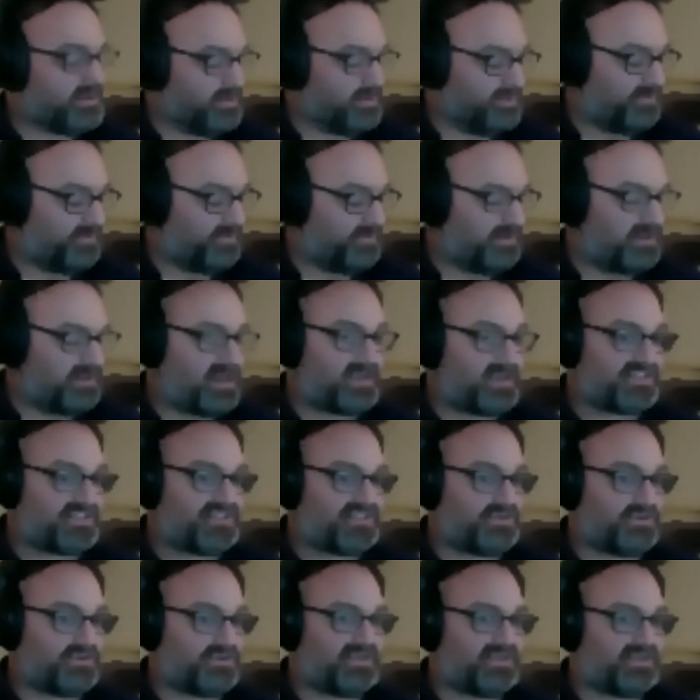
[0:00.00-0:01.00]
We've heard a lot of
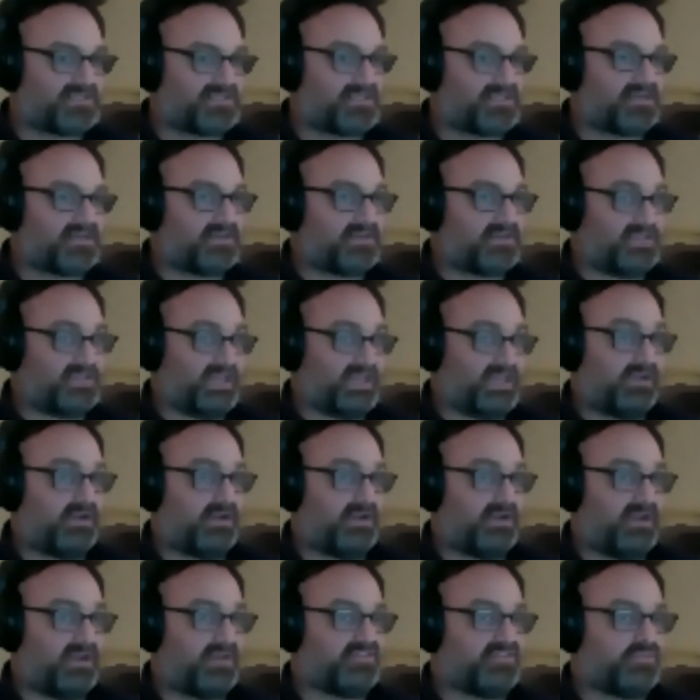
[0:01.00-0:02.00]
stories
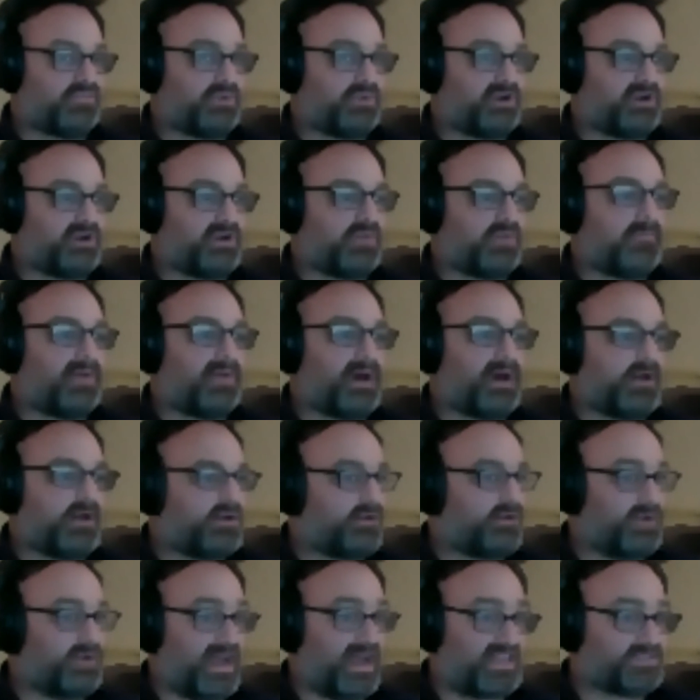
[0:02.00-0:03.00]
here and elsewhere
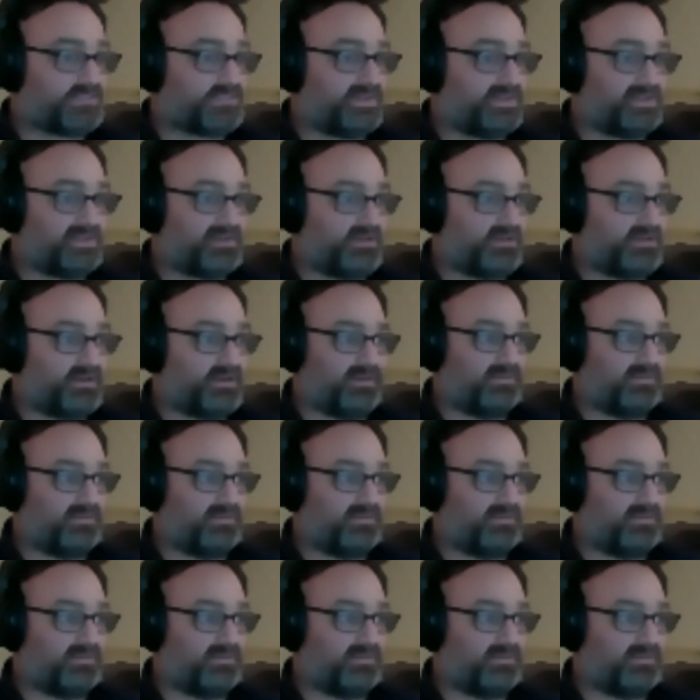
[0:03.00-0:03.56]
about harassment,